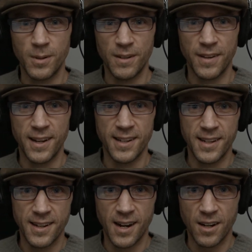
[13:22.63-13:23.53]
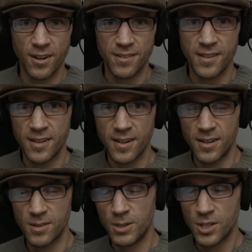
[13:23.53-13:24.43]
with any
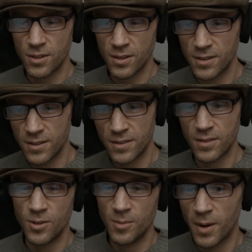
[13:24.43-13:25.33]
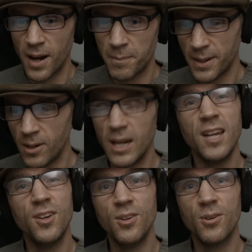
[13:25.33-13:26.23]
anarcho-syndicalist witch doctors who might be
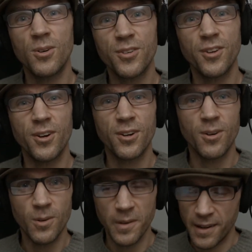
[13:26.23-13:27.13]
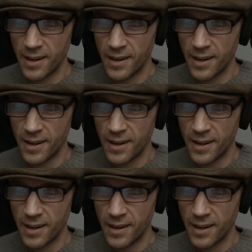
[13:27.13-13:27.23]
in your circle,